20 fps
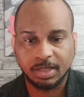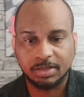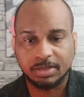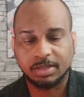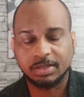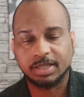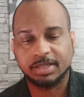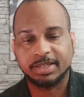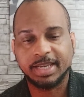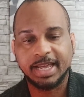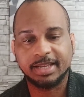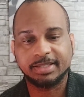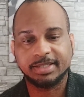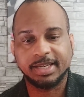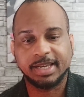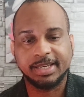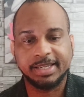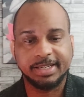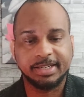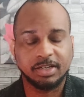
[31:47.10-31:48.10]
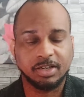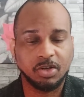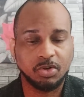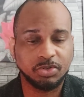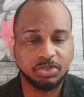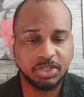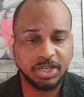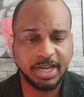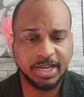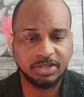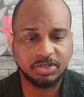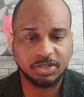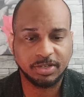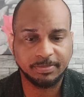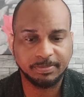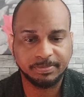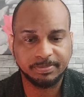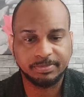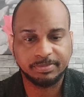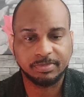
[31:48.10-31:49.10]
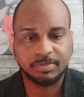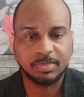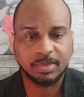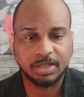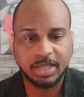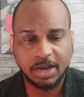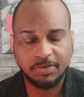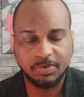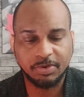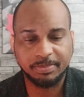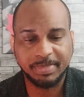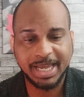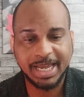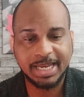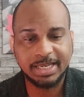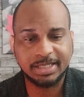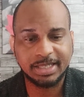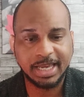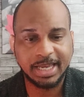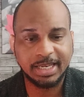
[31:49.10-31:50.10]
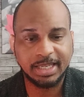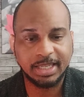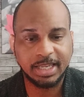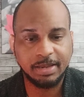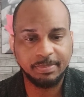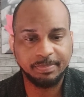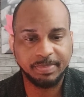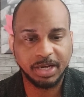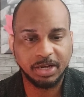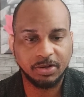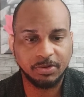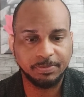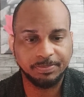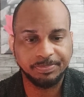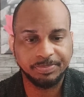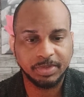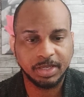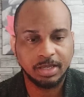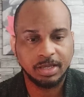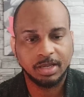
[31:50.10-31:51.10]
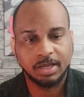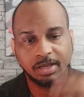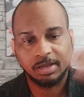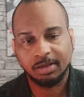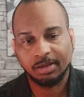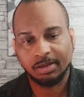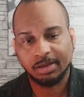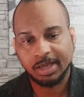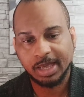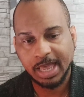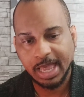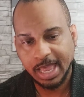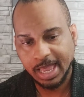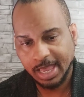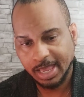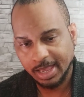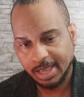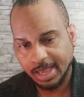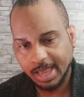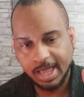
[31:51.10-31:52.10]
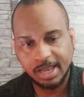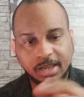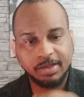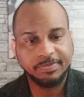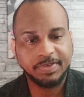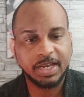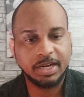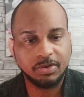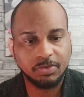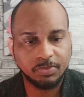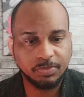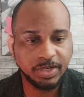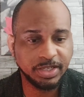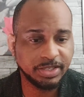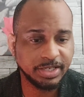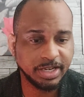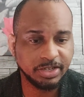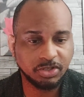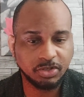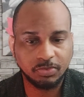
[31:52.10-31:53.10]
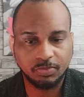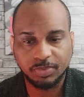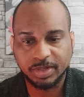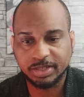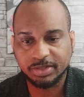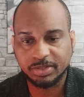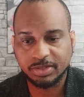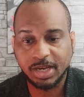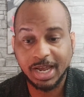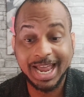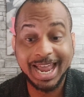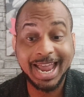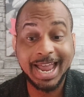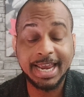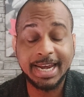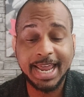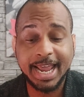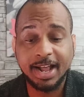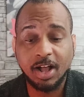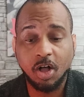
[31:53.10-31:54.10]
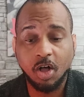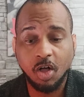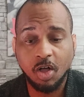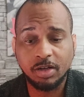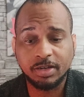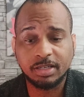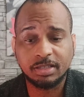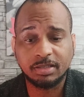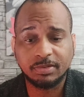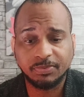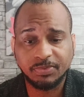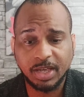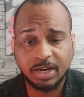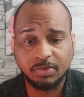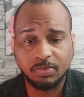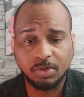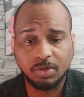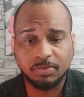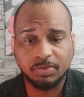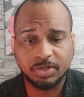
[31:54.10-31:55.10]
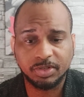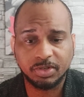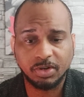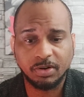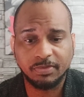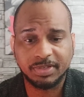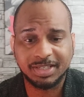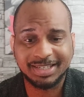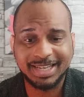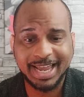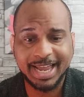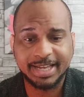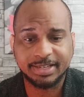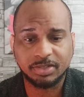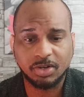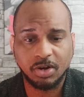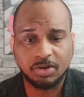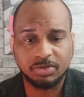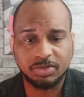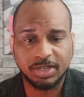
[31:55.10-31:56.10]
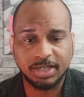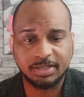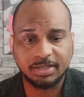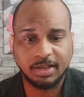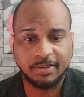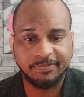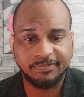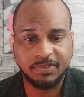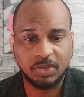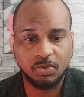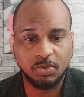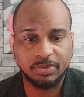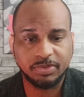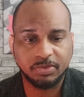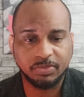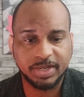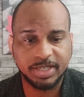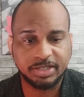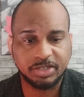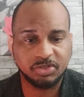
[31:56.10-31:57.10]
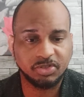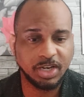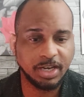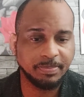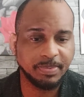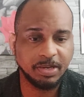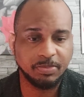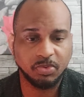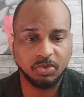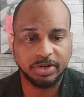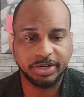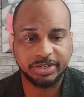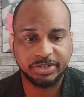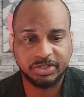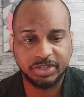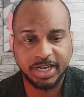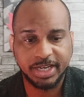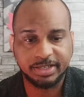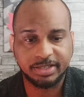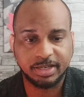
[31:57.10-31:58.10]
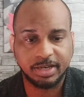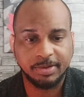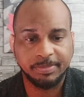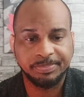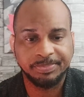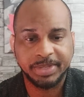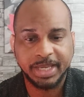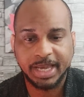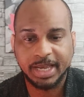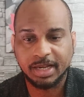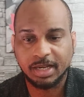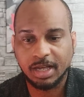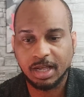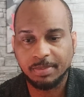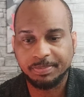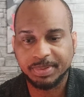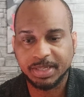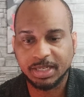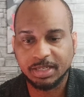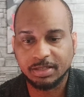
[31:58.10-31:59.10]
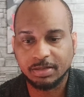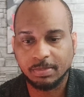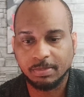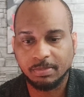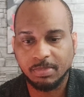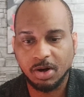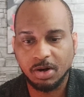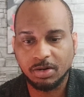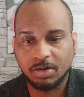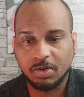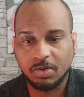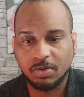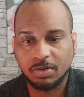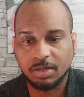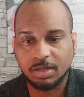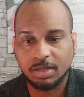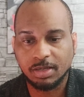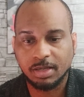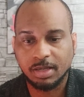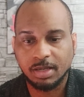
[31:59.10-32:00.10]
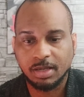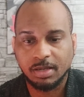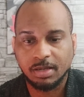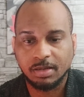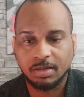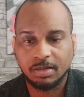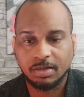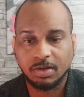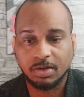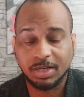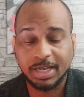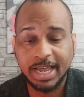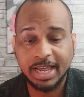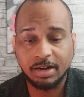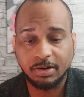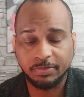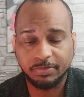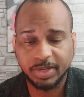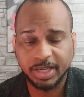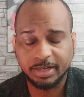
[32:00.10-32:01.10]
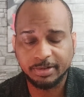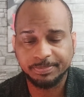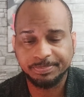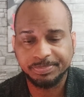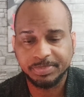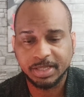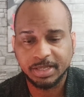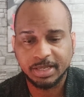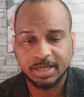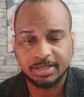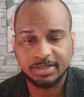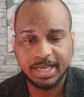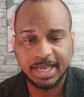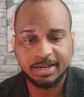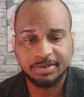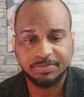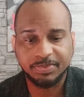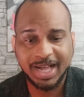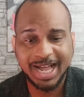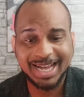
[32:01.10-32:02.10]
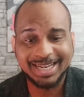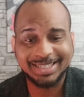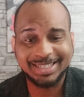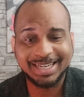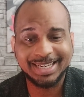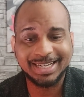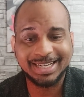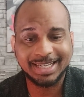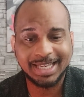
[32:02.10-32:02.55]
So there's a debt ceiling negotiation that remains in limbo Elevated recession risk and a hawkish Federal Reserve stance are just a few of the reasons JP Morgan Chase and Company's Marko Kolanovic is advising